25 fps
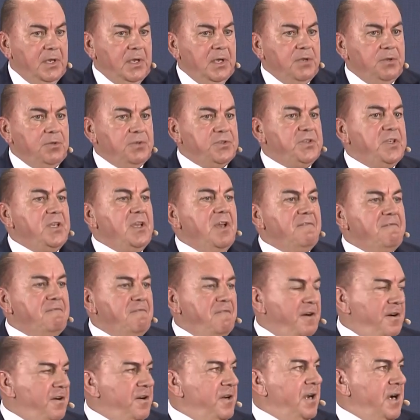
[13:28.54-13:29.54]
you see a
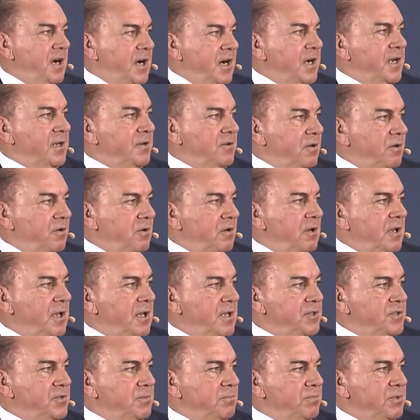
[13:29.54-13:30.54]
very high
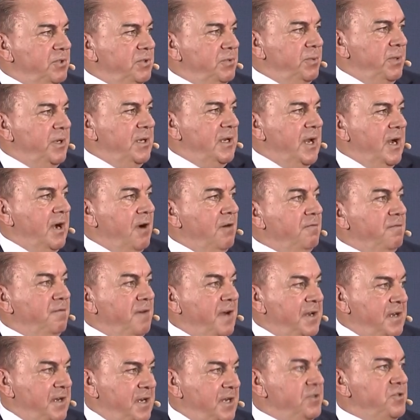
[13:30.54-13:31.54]
correlation between how
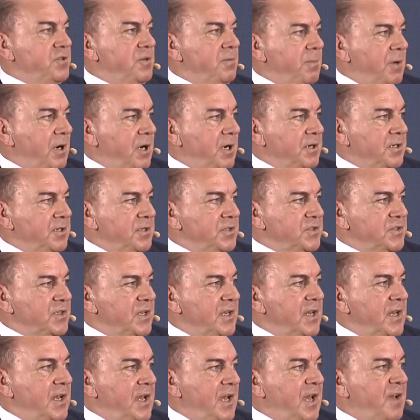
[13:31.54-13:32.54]
financial markets
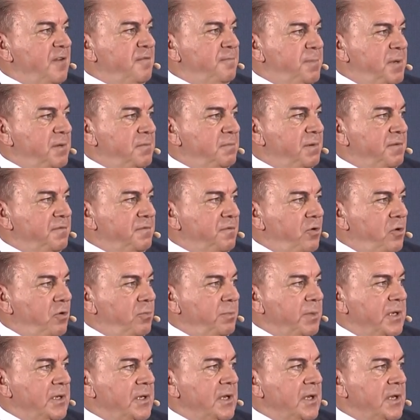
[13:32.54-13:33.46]
have been performing